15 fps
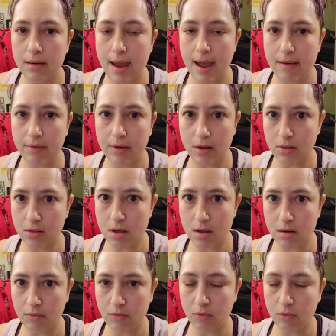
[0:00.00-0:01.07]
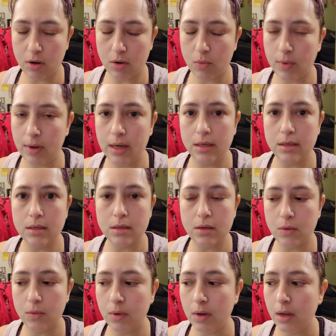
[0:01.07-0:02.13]
having a lot of work we need to
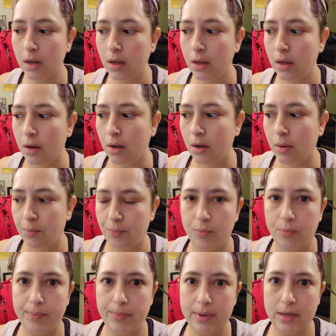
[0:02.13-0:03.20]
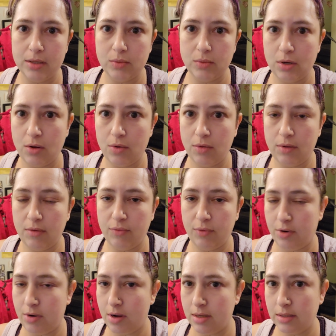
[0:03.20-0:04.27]
do, because we know that if we're
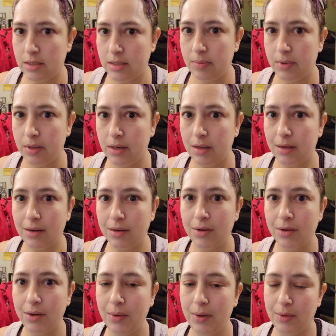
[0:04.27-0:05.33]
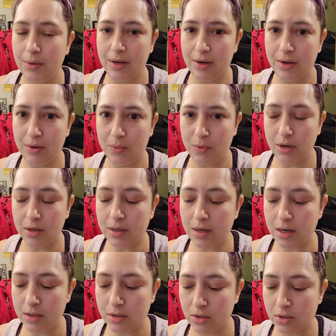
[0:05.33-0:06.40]
not sleeping, we don't get good work
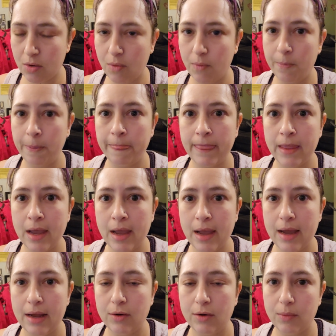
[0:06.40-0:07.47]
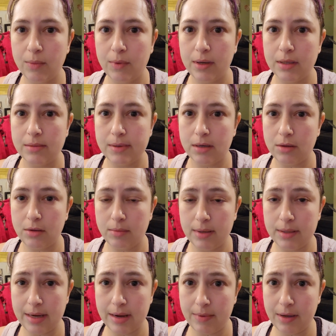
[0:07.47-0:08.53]
done. So I told him we could spend a little bit of
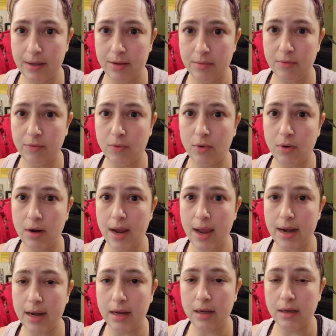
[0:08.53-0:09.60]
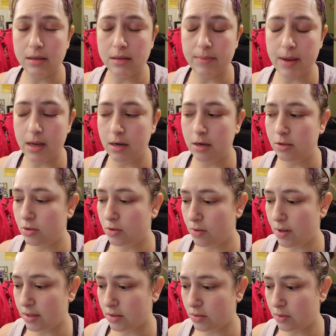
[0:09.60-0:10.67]
time together before heading to bed. So
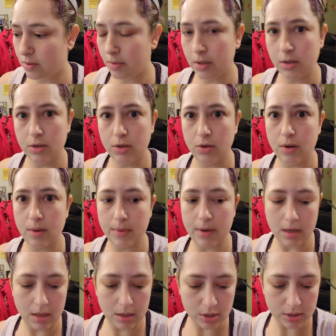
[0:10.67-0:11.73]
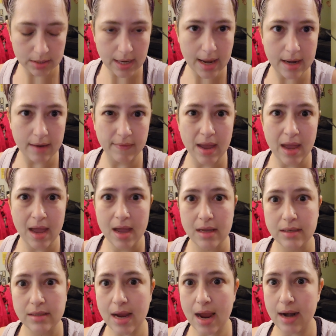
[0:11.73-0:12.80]
that's what I'm going to do. I'm going to just kind of
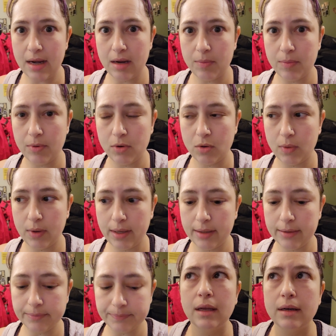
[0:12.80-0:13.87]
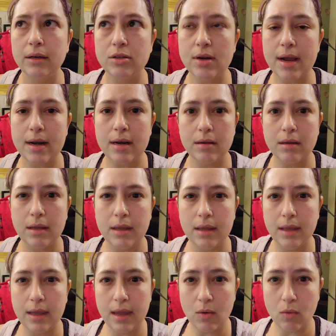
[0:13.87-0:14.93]
tidy up real quick, try to
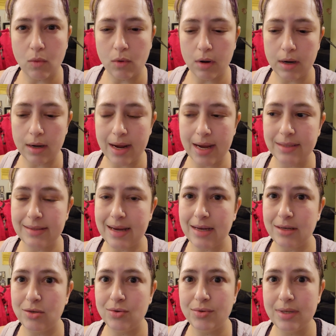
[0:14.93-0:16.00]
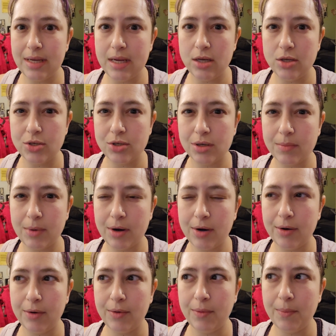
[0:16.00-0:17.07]
get organized. I do teach
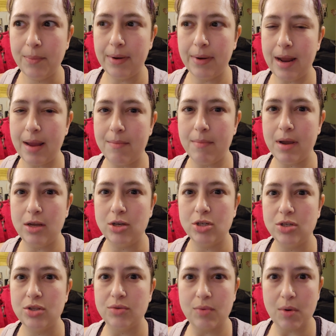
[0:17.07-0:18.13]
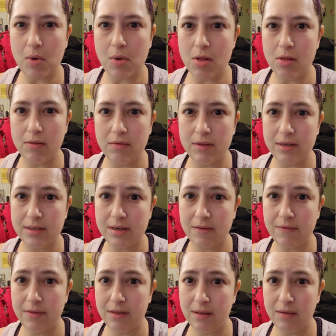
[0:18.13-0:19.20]
tomorrow, but I might just throw all of this stuff
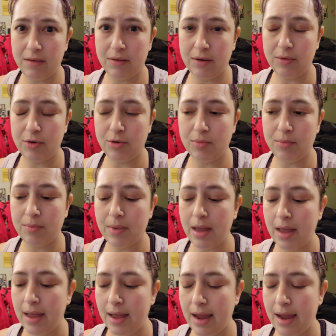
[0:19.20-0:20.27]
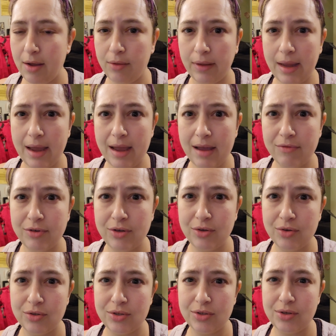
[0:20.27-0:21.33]
in the living room. I only have 2
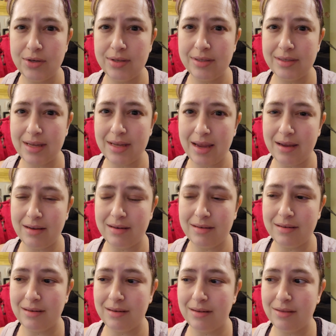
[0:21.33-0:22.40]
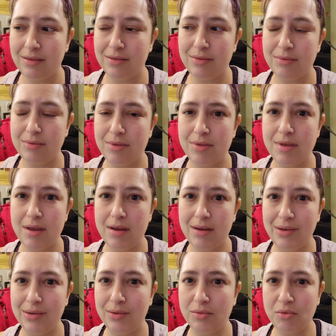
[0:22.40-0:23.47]
students and they
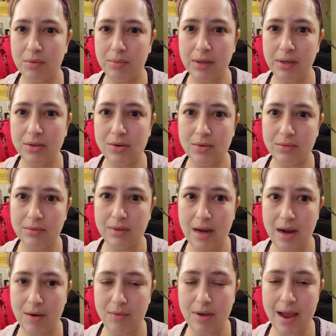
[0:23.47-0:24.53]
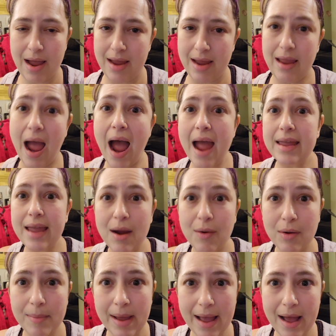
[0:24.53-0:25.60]
normally don't care. I care what
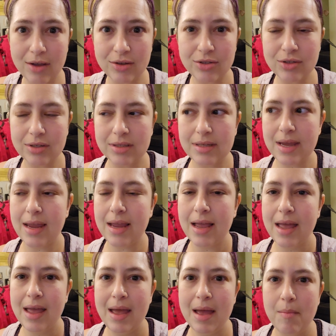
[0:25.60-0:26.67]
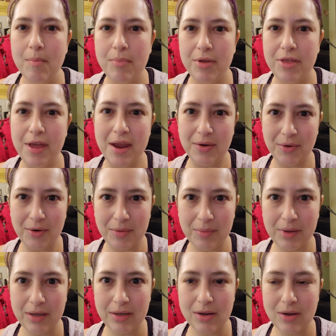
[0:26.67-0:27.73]
my house looks like, but they
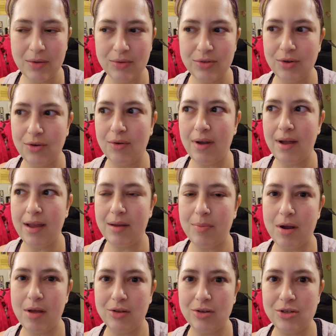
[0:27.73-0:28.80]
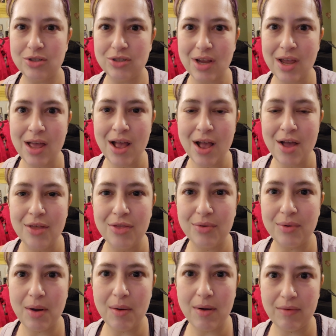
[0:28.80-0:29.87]
normally don't. So I could probably just
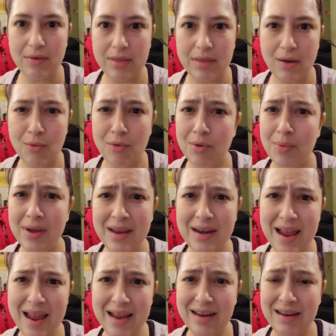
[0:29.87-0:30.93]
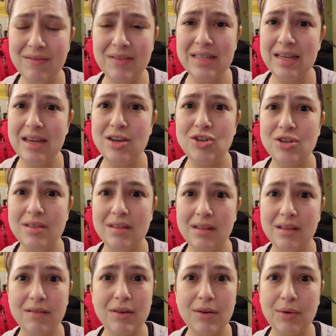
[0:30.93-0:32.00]
throw everything, or I can even teach in the
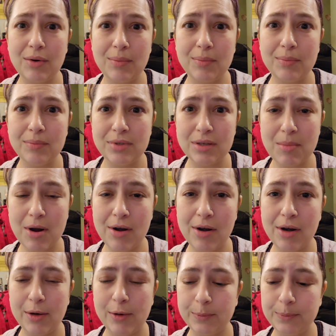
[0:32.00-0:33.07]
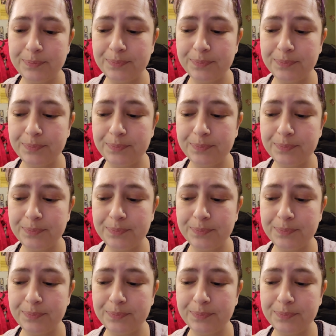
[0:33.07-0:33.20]
living room tomorrow.